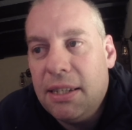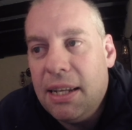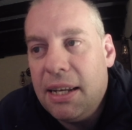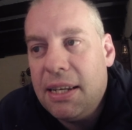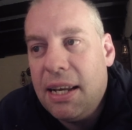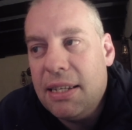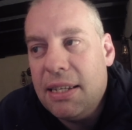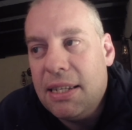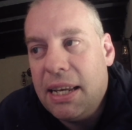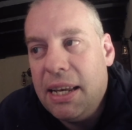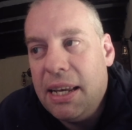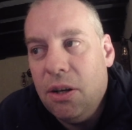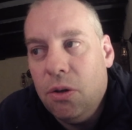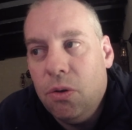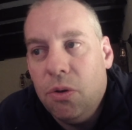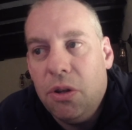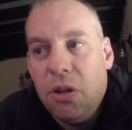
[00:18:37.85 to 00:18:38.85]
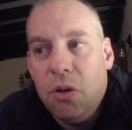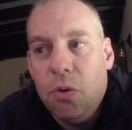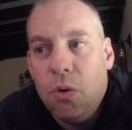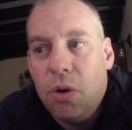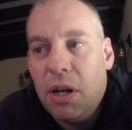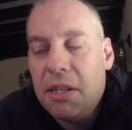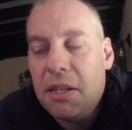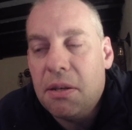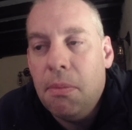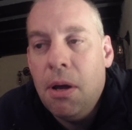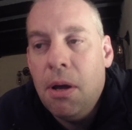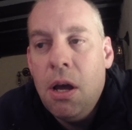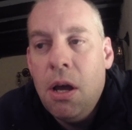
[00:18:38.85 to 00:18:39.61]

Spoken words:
and that tends to kill the organism.